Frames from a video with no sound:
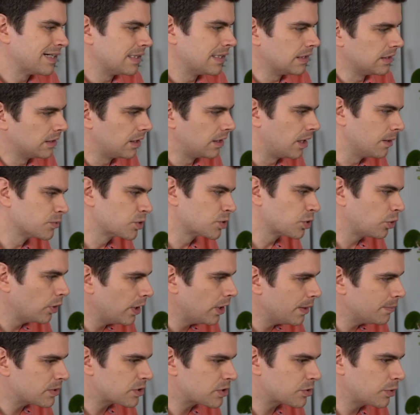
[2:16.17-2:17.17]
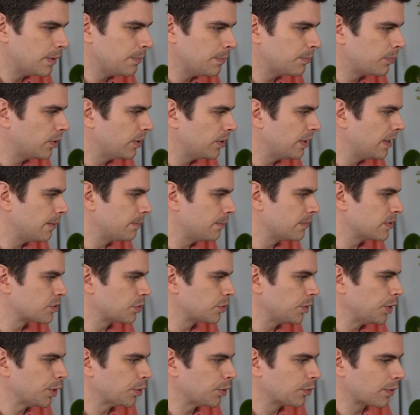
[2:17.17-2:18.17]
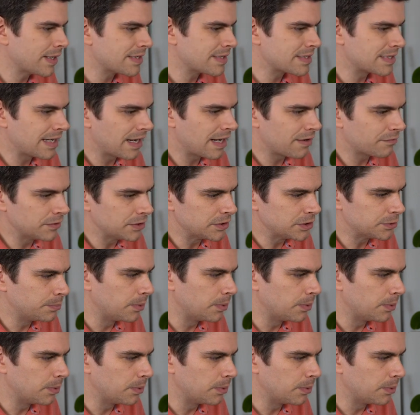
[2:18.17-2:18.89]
I'm toying between putting it between great and average,